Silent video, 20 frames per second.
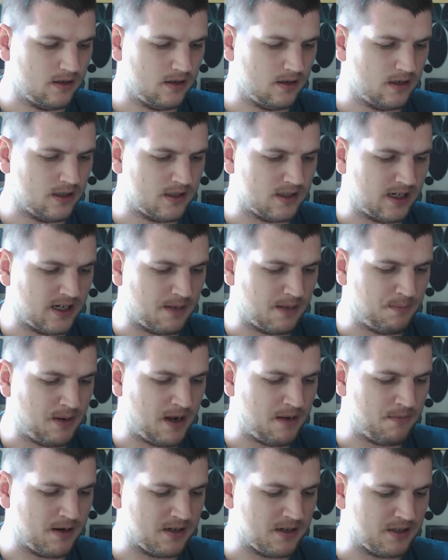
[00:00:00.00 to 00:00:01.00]
it's like a
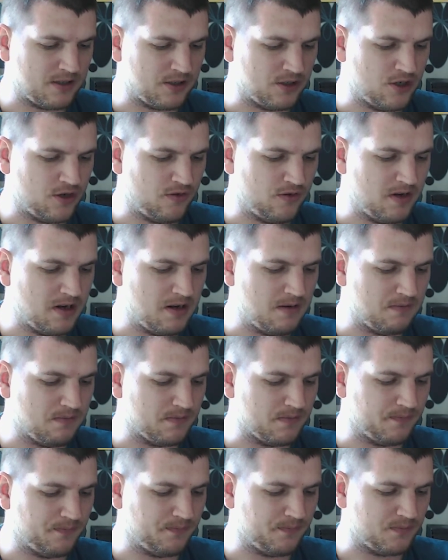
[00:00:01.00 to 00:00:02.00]
Batman story
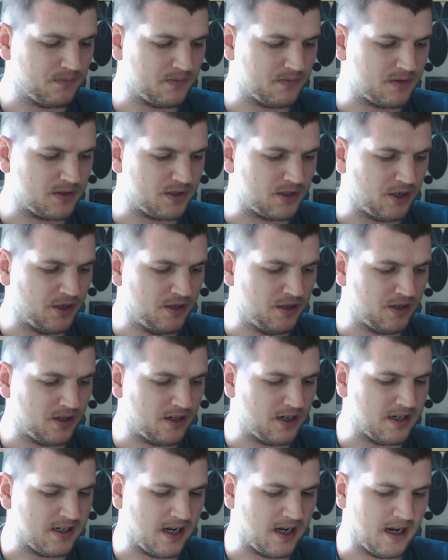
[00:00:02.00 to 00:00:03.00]
turned on
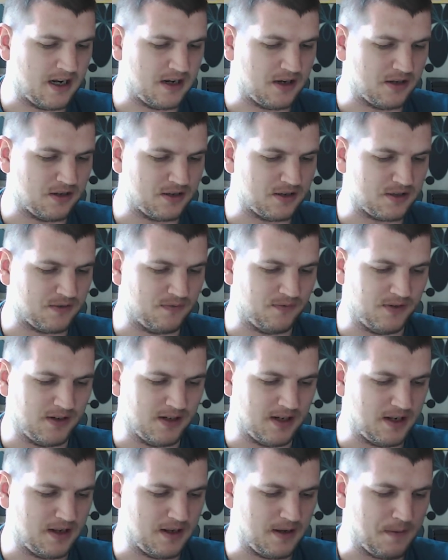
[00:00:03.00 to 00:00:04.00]
its head or something
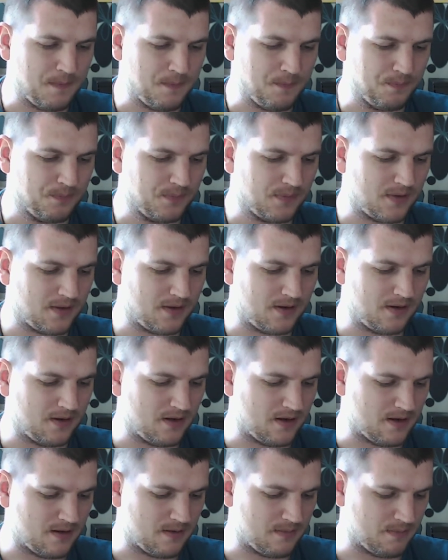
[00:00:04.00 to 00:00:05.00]
like that.
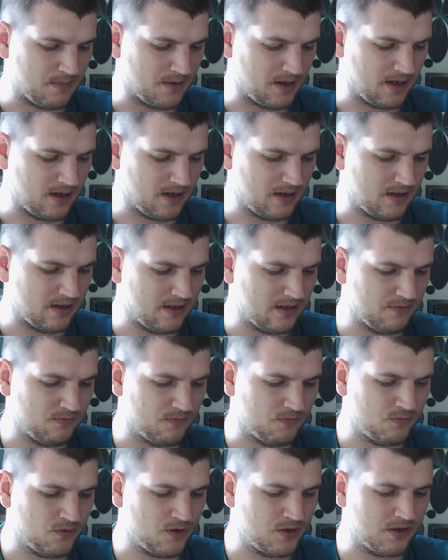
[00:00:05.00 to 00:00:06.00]

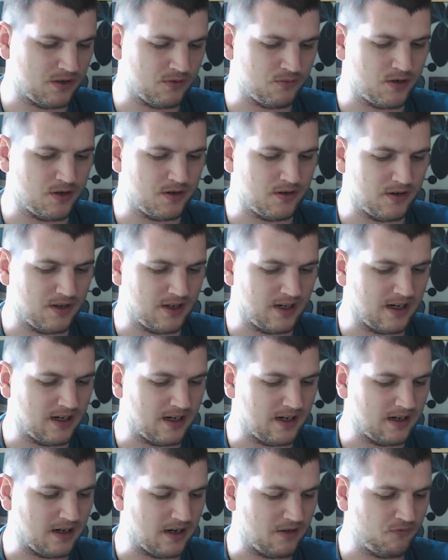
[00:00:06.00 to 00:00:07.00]
The one thing
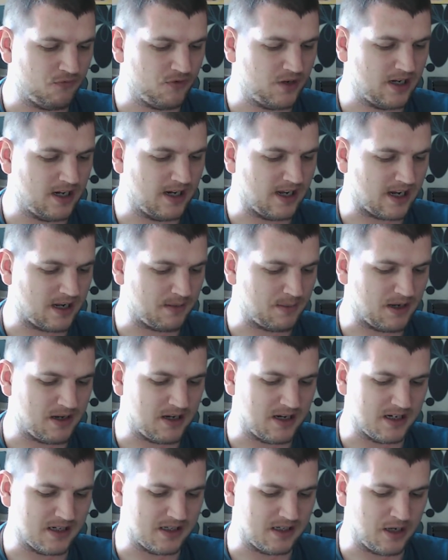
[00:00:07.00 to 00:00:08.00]
I really like about
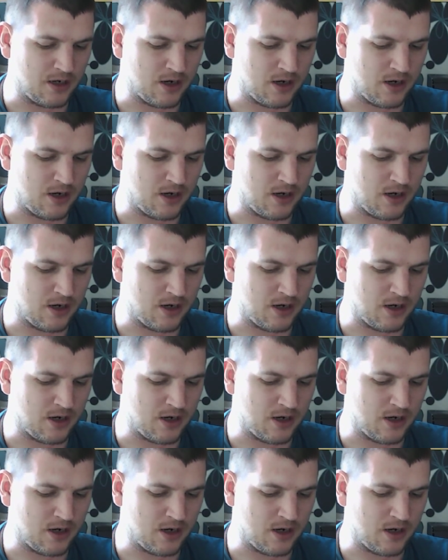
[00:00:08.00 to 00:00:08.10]
it is the